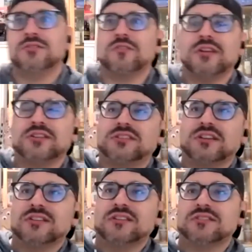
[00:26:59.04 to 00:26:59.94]
So this
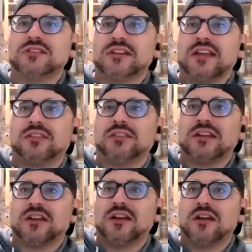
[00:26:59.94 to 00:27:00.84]
is again
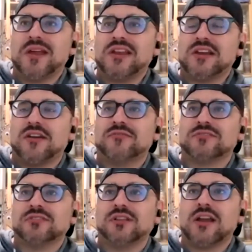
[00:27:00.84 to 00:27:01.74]
like uh, many
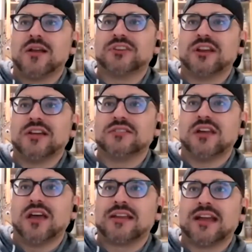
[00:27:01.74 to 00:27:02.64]
others in the lineup tonight.
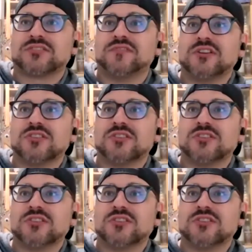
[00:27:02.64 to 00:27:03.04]
Uh, cask